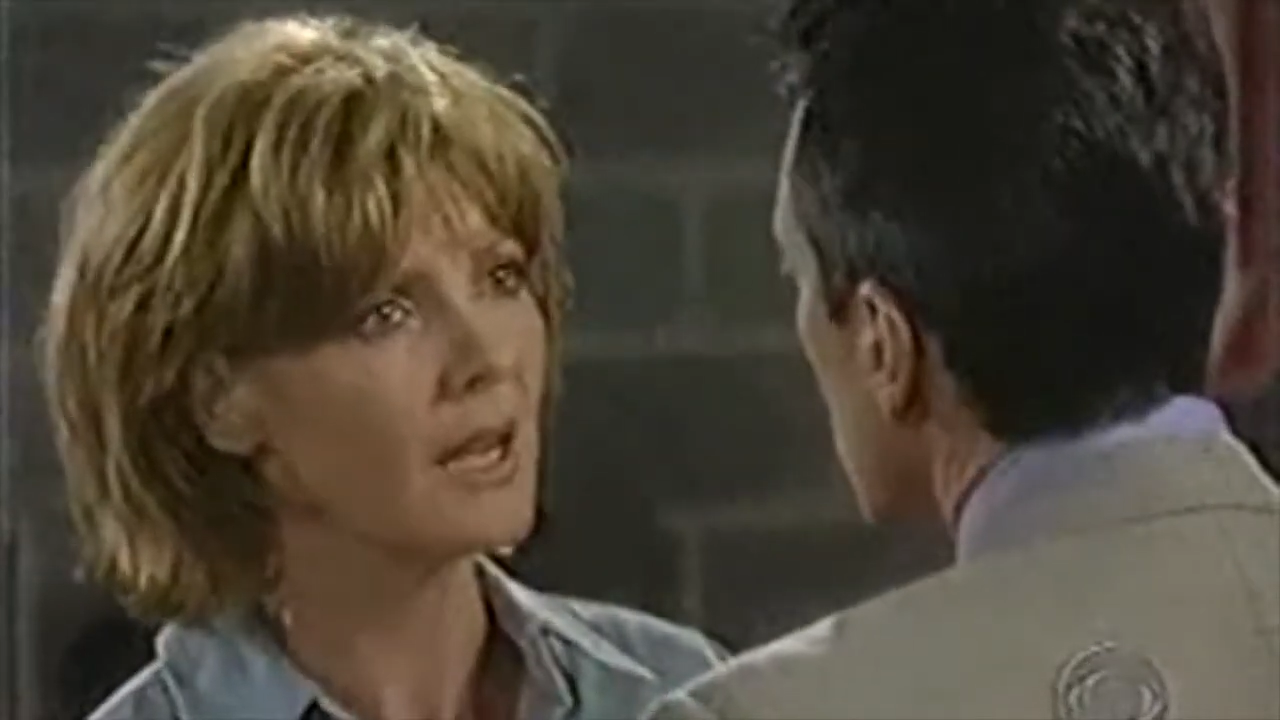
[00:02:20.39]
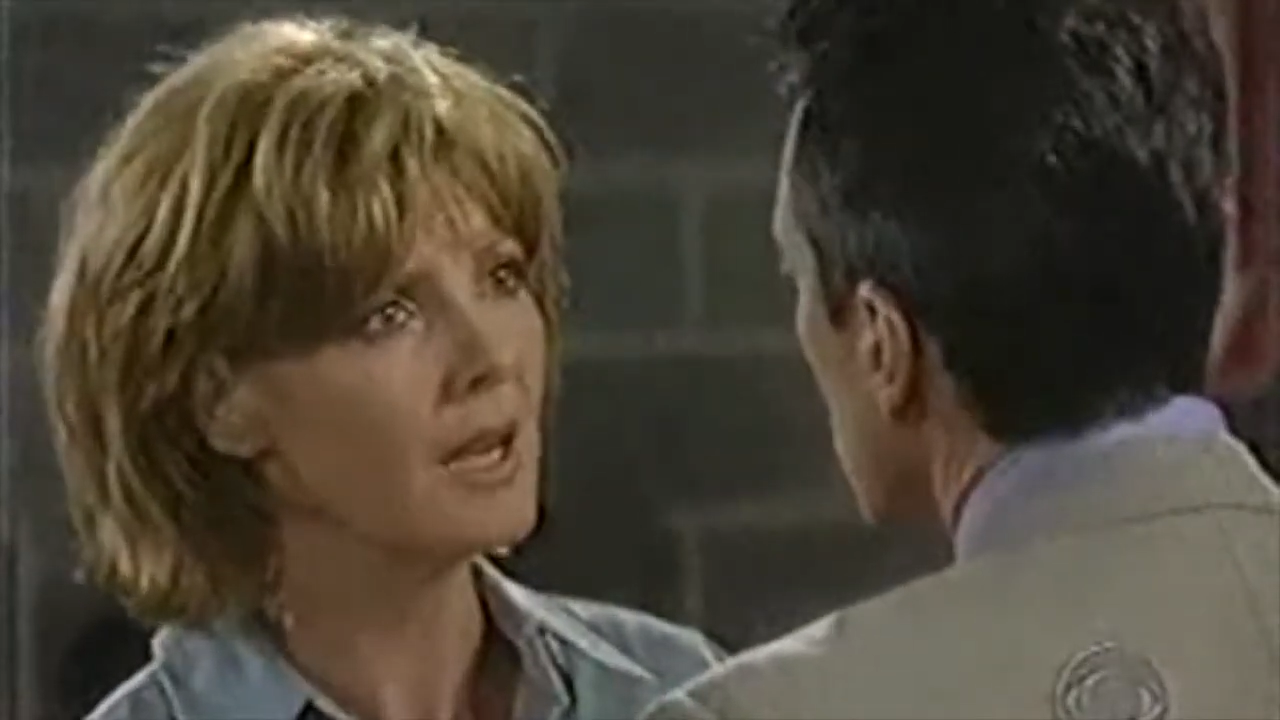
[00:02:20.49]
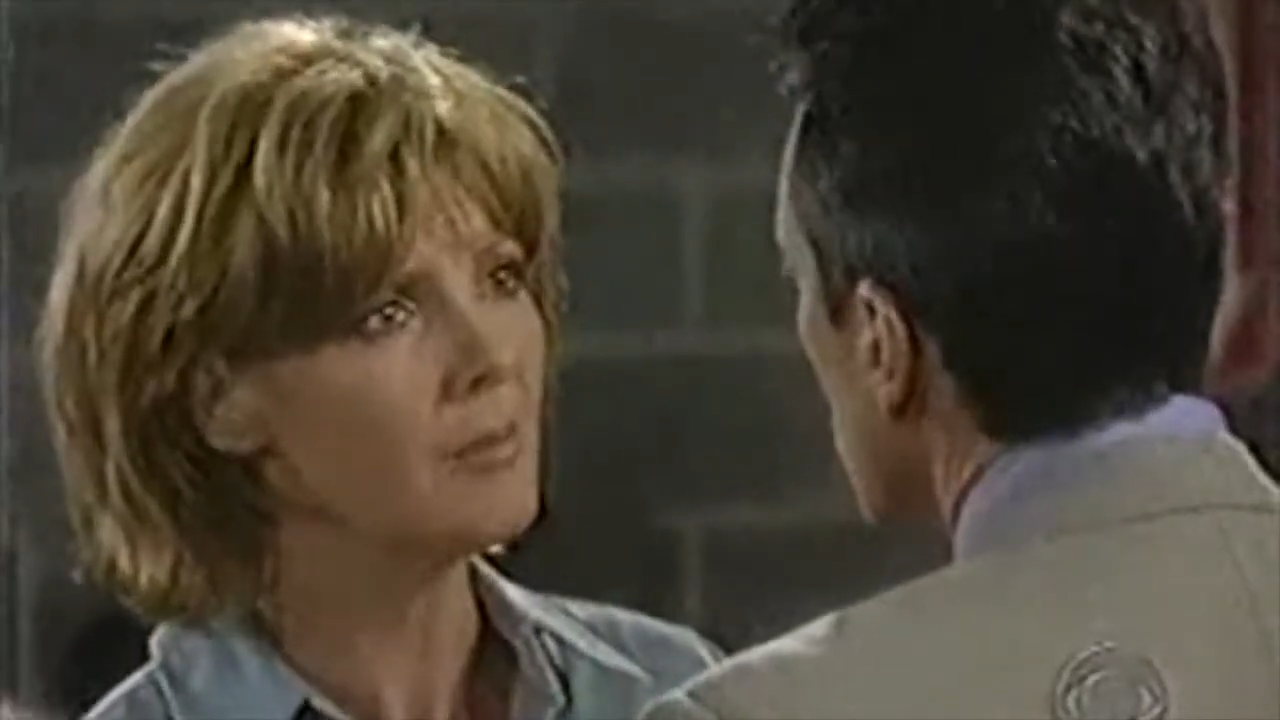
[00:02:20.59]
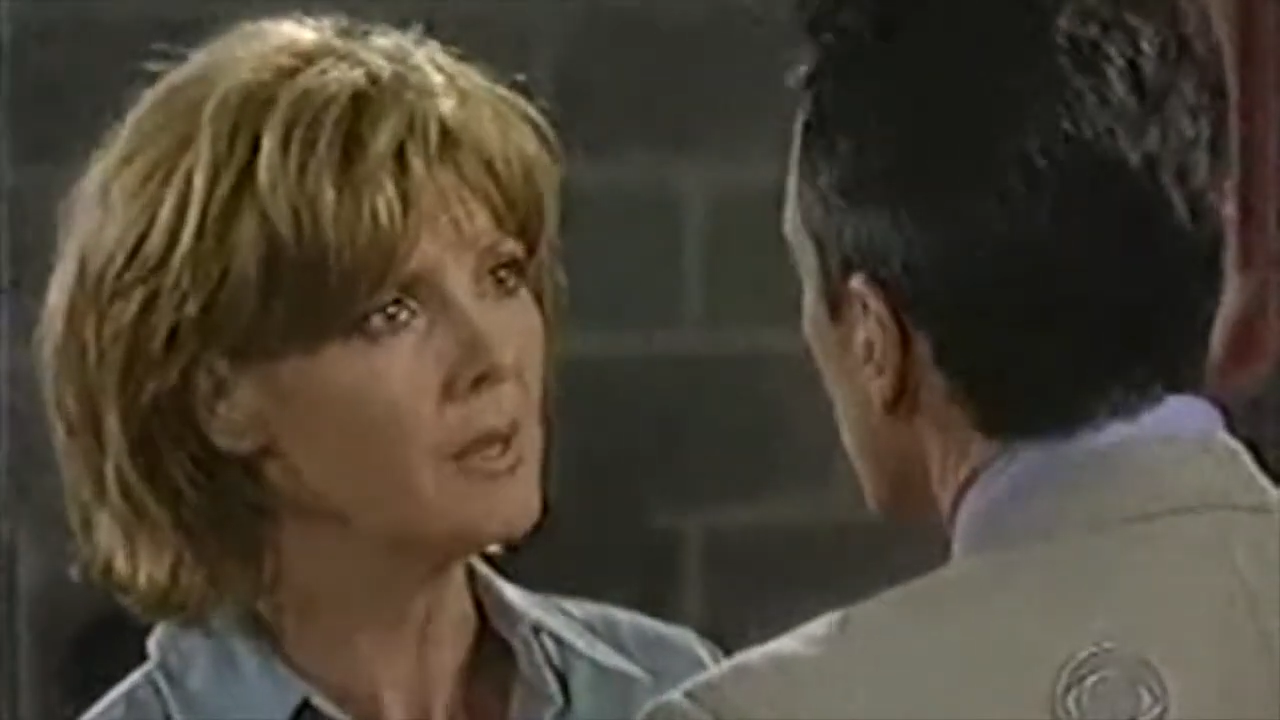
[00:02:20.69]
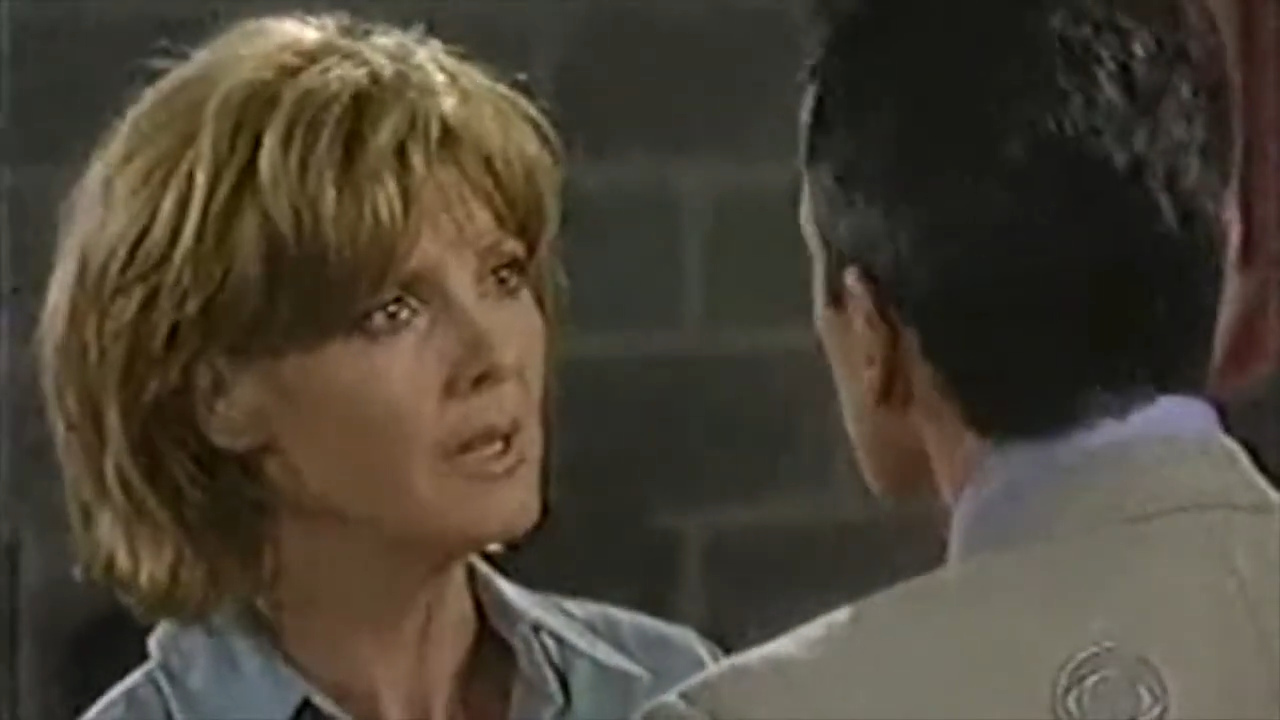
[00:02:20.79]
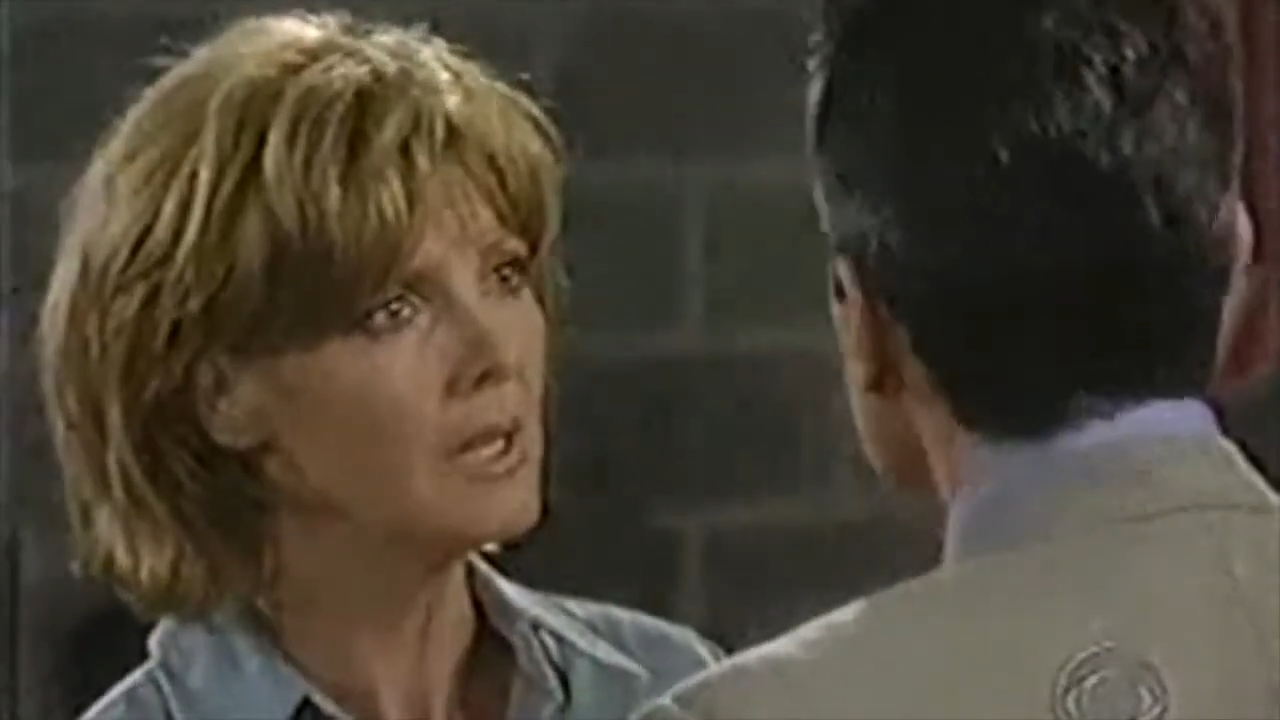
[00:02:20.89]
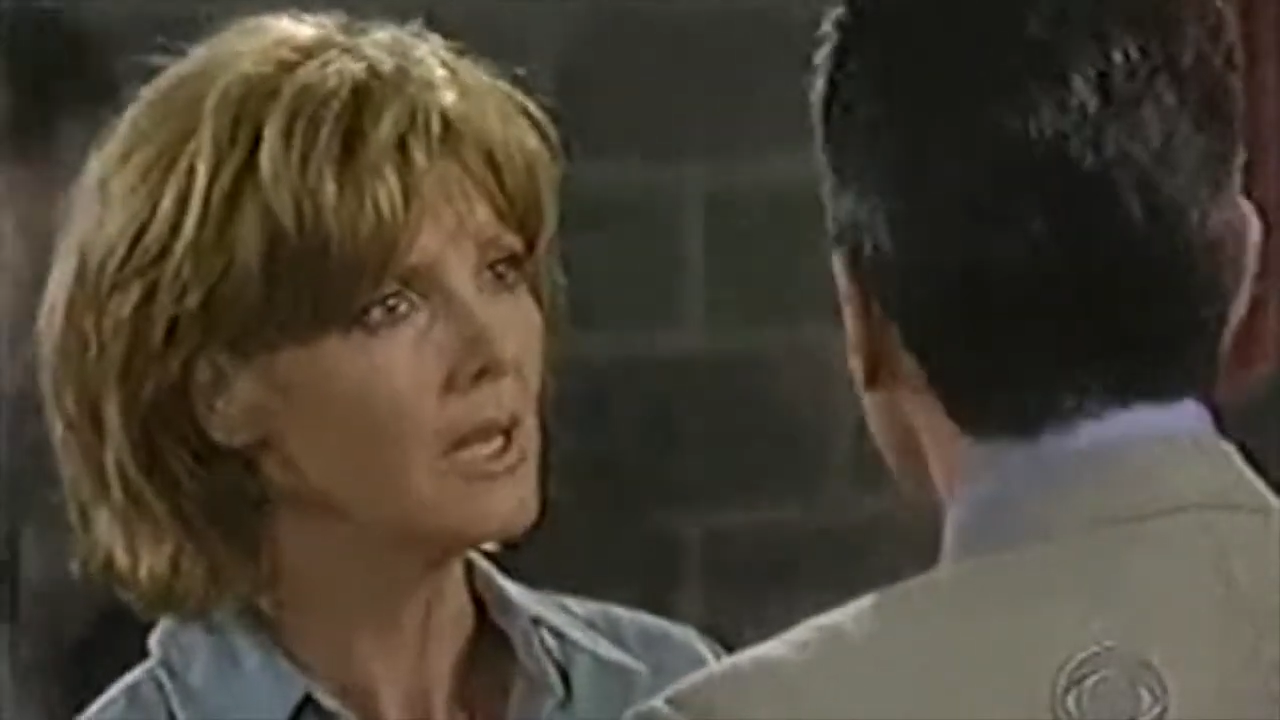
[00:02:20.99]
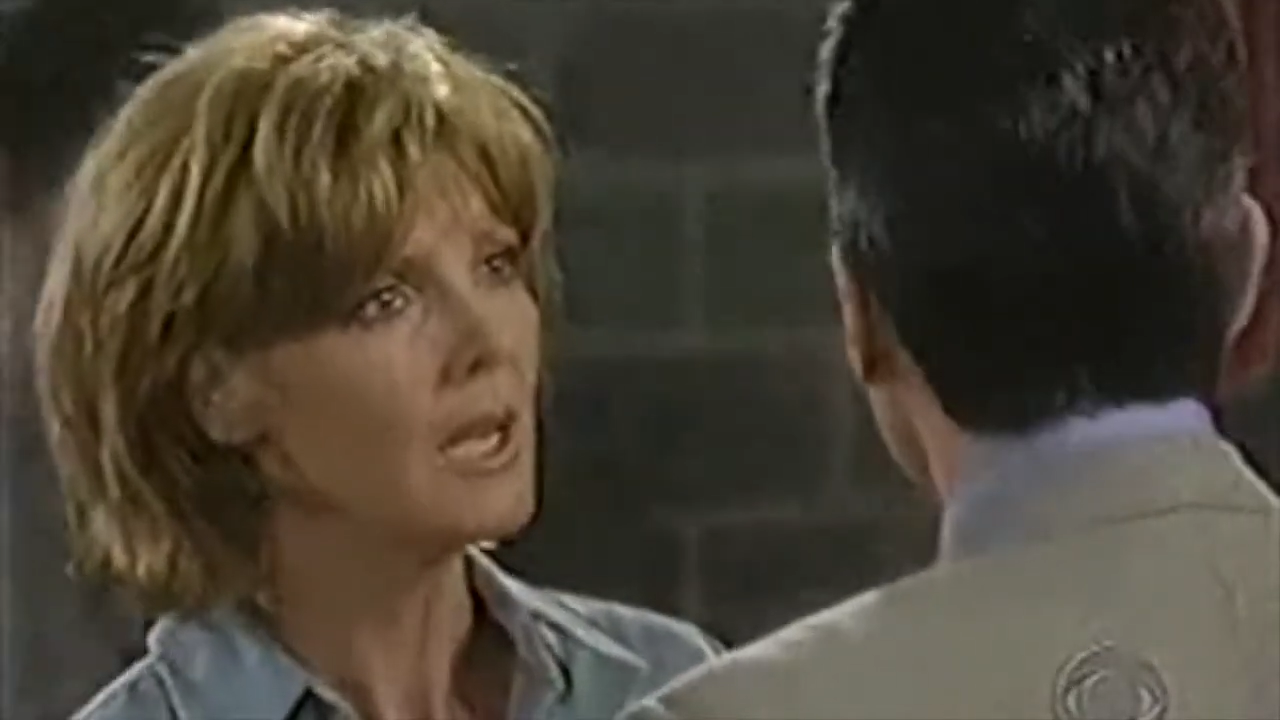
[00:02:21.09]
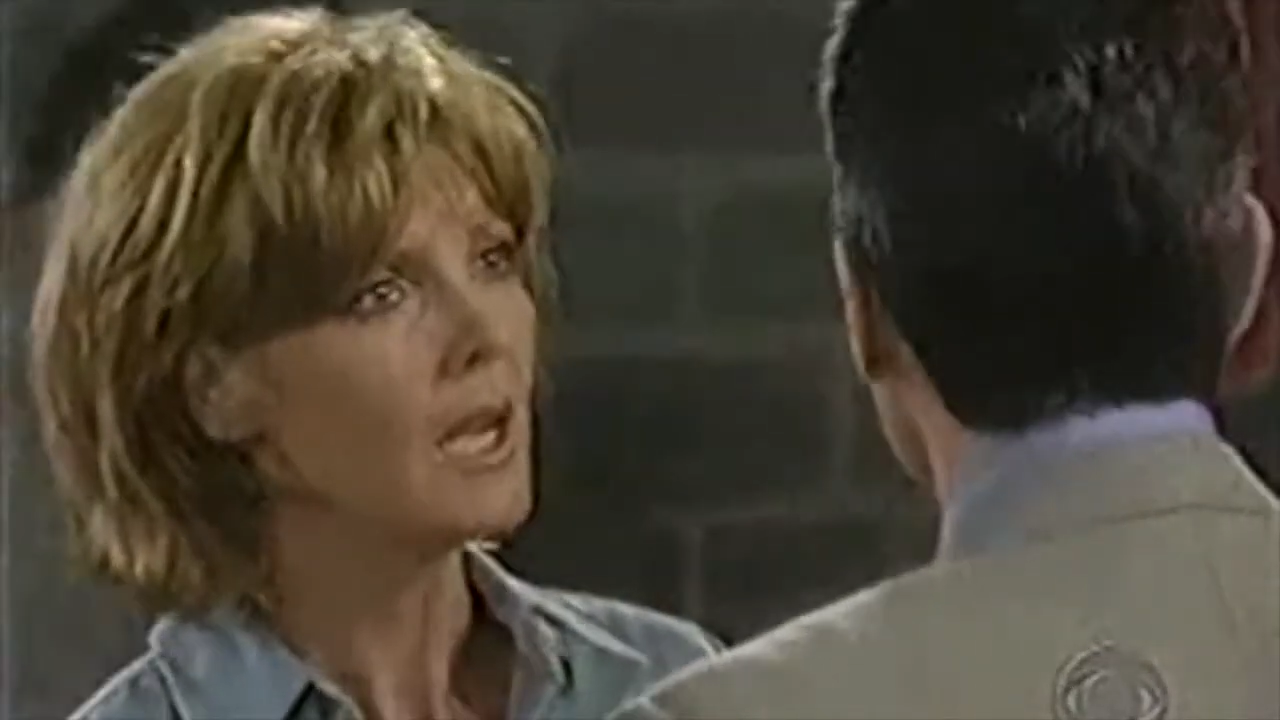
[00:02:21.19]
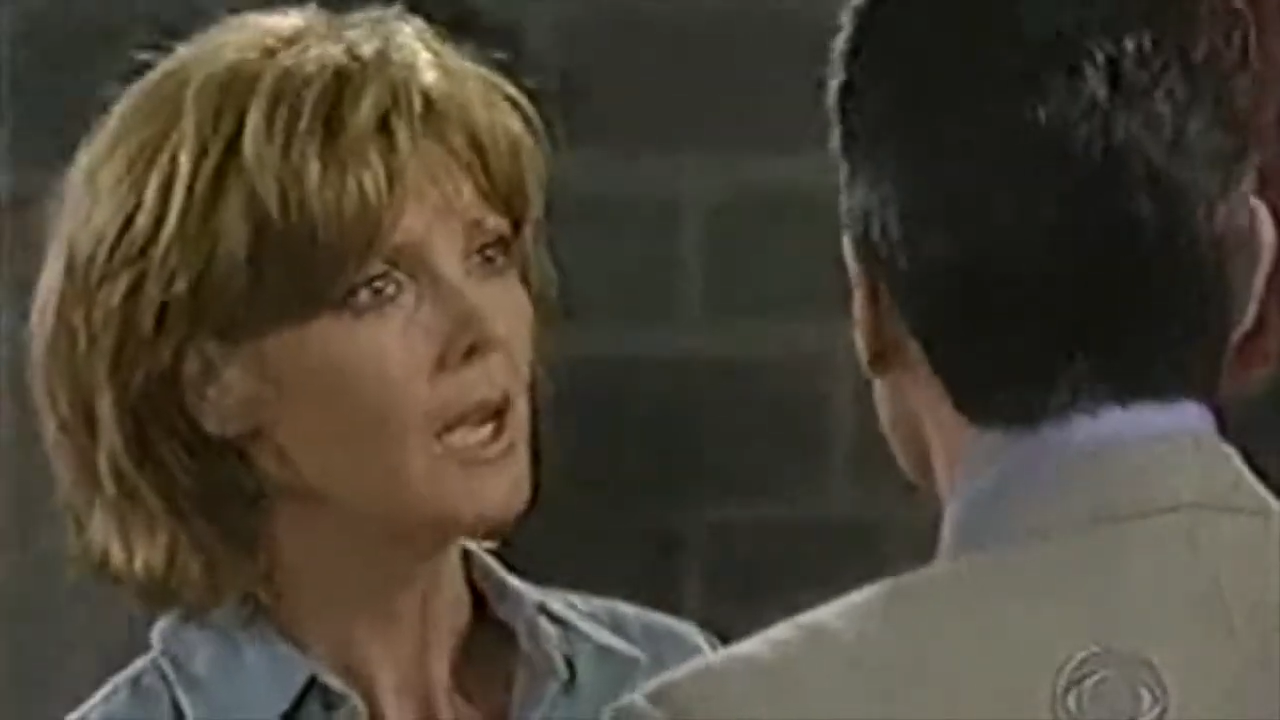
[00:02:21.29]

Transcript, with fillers: Tom. But you